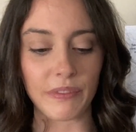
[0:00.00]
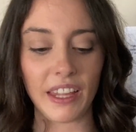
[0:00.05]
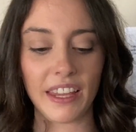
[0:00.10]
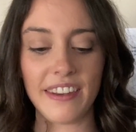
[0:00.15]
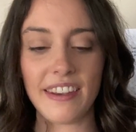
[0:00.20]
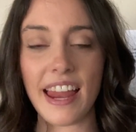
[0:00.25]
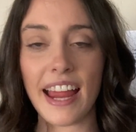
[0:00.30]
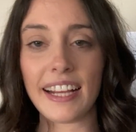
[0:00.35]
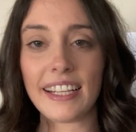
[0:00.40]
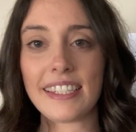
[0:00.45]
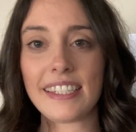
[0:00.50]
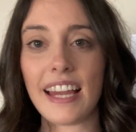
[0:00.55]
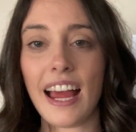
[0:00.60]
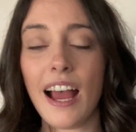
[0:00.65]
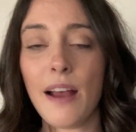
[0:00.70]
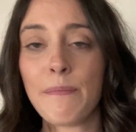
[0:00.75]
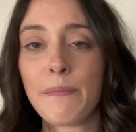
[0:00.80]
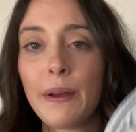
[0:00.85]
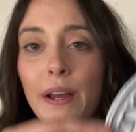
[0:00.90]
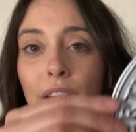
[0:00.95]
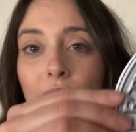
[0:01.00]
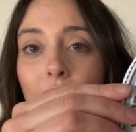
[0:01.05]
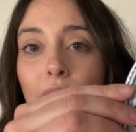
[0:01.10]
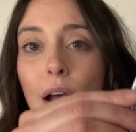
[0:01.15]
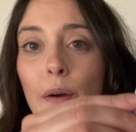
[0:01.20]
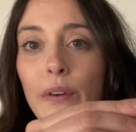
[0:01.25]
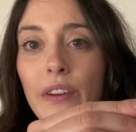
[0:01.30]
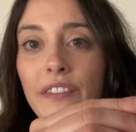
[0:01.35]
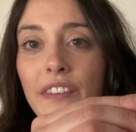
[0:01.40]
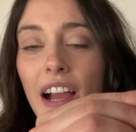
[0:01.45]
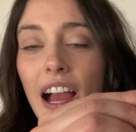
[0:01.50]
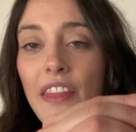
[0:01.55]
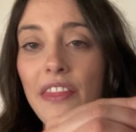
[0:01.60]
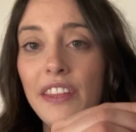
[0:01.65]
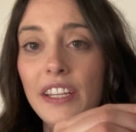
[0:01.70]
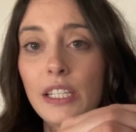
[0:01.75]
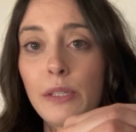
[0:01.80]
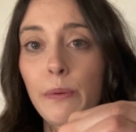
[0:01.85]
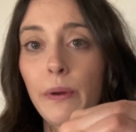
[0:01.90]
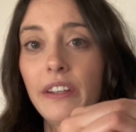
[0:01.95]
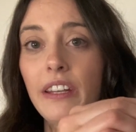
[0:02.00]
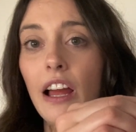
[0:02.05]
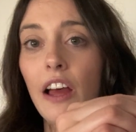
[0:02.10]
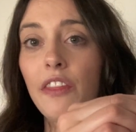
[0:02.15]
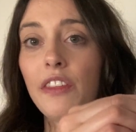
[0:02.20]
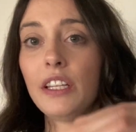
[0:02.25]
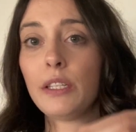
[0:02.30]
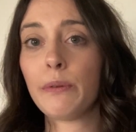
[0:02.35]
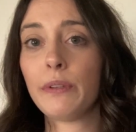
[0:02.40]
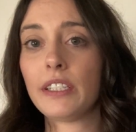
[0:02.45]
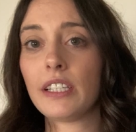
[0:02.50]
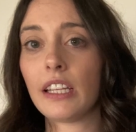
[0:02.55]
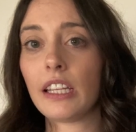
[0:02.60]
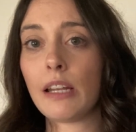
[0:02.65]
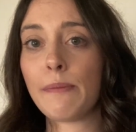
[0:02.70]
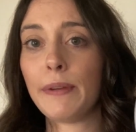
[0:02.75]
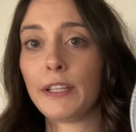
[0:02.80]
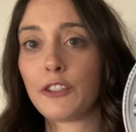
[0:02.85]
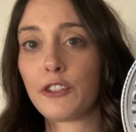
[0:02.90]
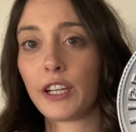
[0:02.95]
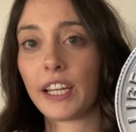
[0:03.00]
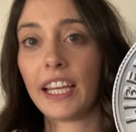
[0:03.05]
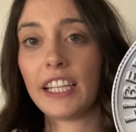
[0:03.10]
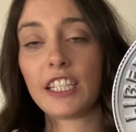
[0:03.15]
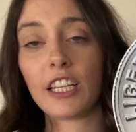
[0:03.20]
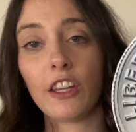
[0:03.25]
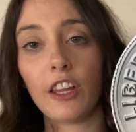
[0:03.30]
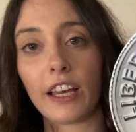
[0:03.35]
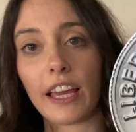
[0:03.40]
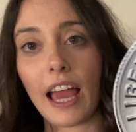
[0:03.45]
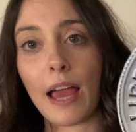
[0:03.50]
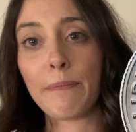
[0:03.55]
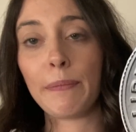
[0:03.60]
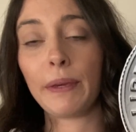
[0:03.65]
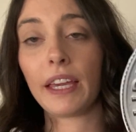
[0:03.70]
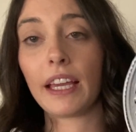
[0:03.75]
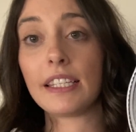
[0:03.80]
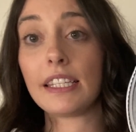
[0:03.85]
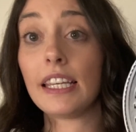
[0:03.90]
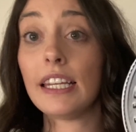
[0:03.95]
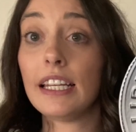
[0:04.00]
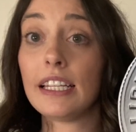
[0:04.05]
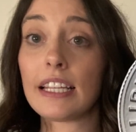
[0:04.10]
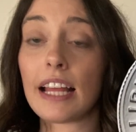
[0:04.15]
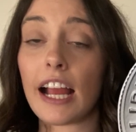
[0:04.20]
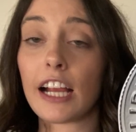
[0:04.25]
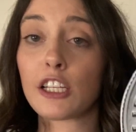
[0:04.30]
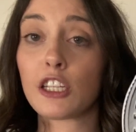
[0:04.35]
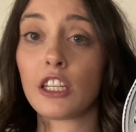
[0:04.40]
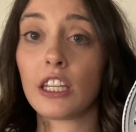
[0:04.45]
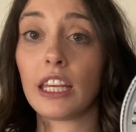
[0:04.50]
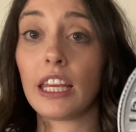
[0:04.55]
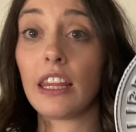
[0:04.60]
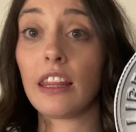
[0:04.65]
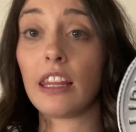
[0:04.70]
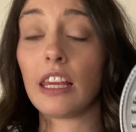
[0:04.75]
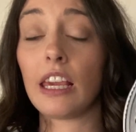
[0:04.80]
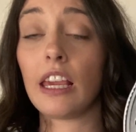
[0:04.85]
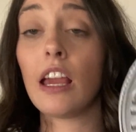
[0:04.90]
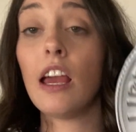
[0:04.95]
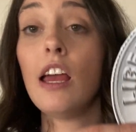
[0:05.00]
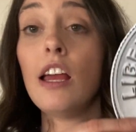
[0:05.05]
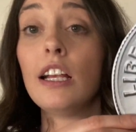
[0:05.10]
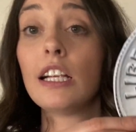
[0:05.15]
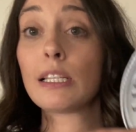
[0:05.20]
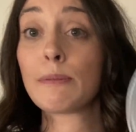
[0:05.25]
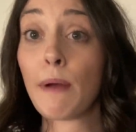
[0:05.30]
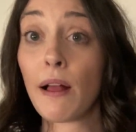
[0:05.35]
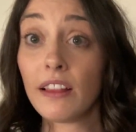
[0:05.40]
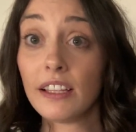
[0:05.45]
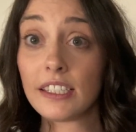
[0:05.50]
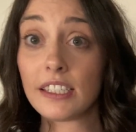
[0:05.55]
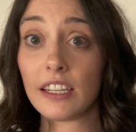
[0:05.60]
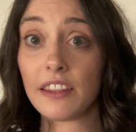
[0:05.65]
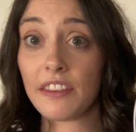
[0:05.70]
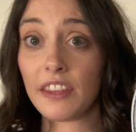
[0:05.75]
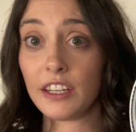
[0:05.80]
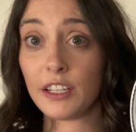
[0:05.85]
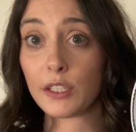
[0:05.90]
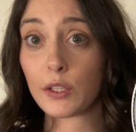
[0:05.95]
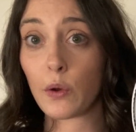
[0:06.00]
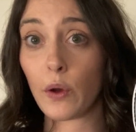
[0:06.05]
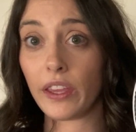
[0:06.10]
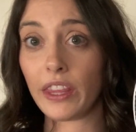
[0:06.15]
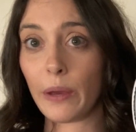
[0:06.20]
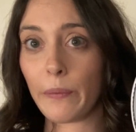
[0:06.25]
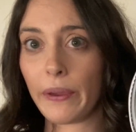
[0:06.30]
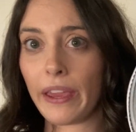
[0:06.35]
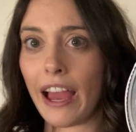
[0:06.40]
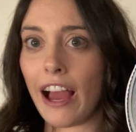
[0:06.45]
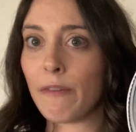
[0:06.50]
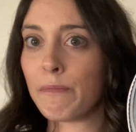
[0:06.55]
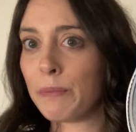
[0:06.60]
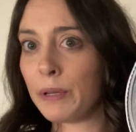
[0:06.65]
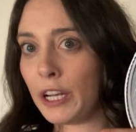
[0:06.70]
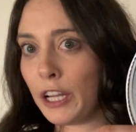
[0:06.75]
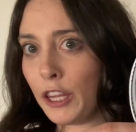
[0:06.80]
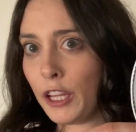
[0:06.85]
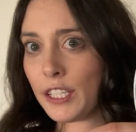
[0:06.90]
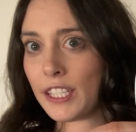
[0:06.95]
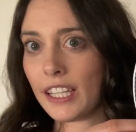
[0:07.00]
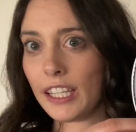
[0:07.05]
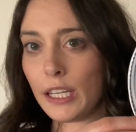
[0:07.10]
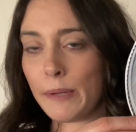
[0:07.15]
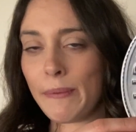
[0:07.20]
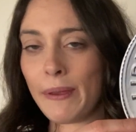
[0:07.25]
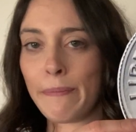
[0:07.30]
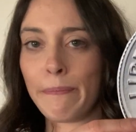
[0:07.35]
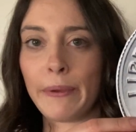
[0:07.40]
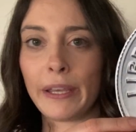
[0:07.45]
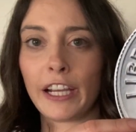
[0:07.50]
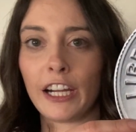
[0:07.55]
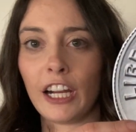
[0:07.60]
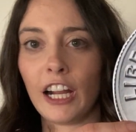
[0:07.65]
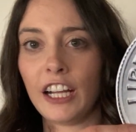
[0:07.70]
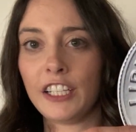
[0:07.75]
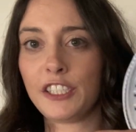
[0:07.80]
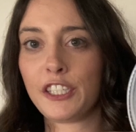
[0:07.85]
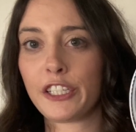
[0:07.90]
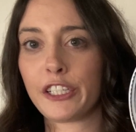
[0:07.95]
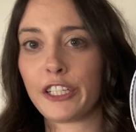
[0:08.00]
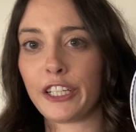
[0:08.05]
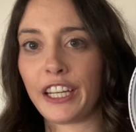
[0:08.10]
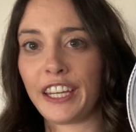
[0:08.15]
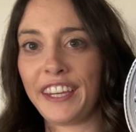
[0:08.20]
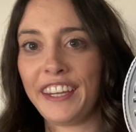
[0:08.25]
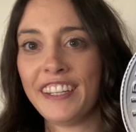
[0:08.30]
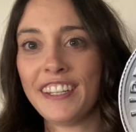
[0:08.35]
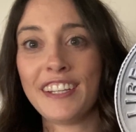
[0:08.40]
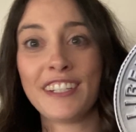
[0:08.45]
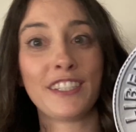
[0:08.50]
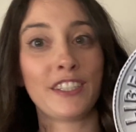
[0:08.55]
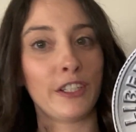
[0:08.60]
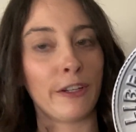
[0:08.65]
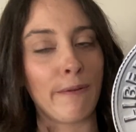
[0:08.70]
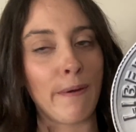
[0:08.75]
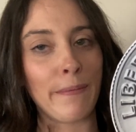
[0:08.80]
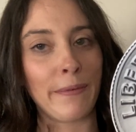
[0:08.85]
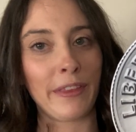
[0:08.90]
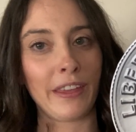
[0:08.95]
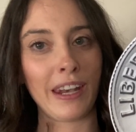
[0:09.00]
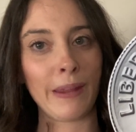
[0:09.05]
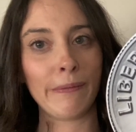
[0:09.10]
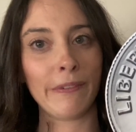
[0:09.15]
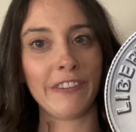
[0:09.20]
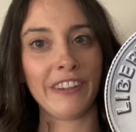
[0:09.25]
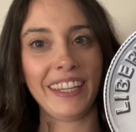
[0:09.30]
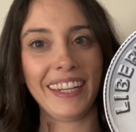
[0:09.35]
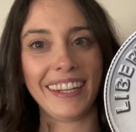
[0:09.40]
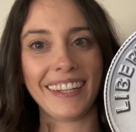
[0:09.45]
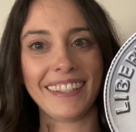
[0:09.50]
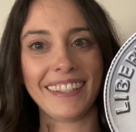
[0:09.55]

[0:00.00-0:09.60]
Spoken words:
Next up, we've got this one. Now this one's a little bit tricky to look at because it is actually the smallest and thinnest coin that we have, but it looks a little bit bigger on screen. Do you remember the name of it?